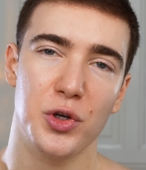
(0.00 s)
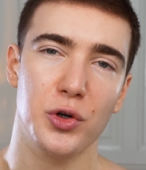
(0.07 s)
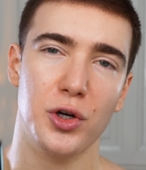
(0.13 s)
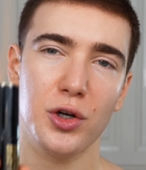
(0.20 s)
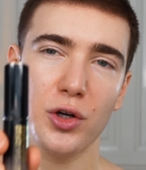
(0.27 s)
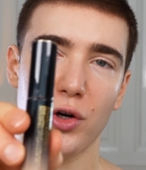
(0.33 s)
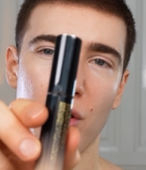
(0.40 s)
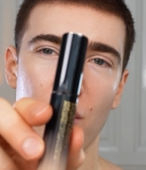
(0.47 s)
you
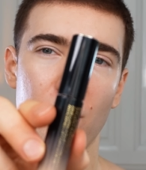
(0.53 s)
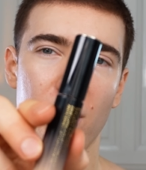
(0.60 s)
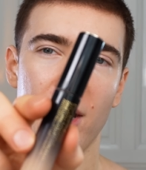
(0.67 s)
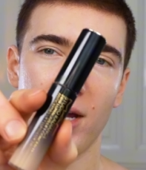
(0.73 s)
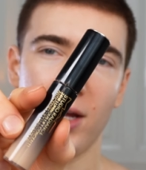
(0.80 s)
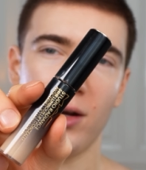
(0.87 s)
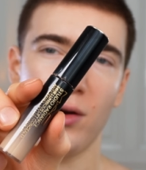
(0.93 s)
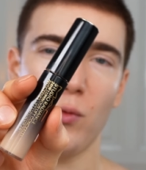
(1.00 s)
can go
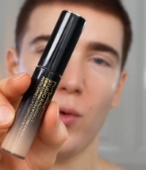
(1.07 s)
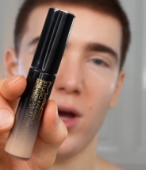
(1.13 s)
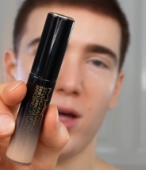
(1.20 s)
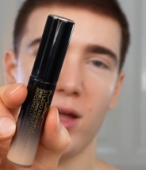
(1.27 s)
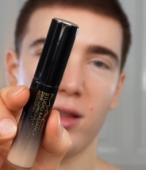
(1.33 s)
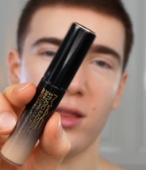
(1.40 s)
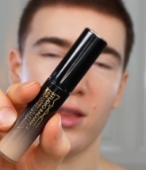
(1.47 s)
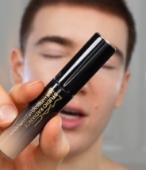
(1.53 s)
in
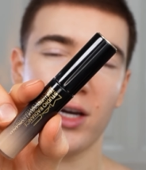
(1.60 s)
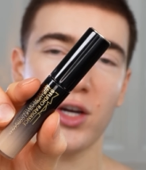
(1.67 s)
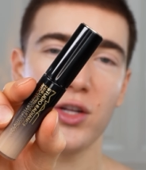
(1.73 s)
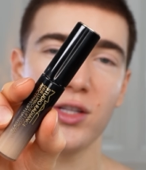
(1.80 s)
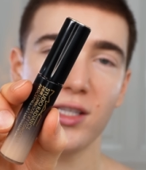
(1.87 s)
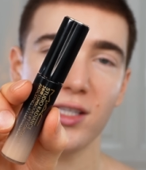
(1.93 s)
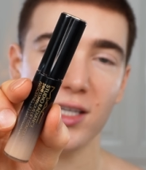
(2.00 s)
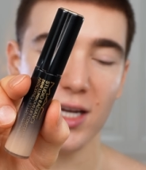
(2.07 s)
with a
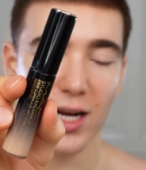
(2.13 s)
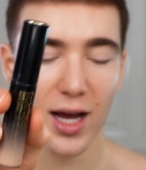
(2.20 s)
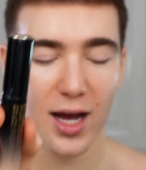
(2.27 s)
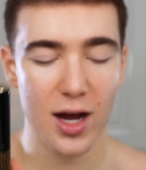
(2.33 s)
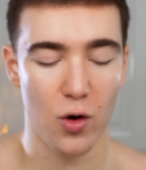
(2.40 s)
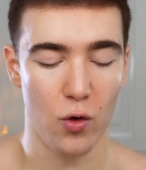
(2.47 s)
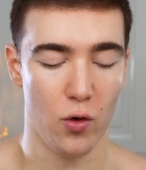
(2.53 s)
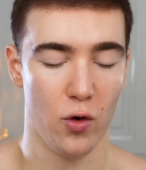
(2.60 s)

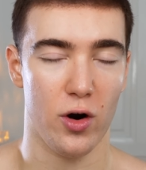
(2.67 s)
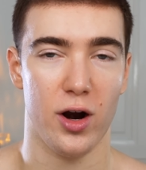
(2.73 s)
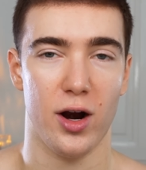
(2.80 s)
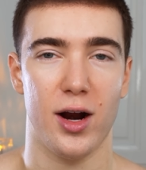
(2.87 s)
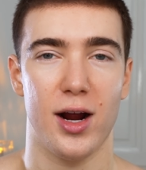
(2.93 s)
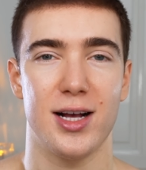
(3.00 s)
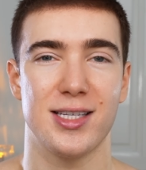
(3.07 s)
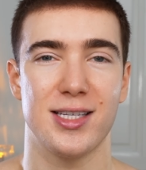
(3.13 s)
concealer or a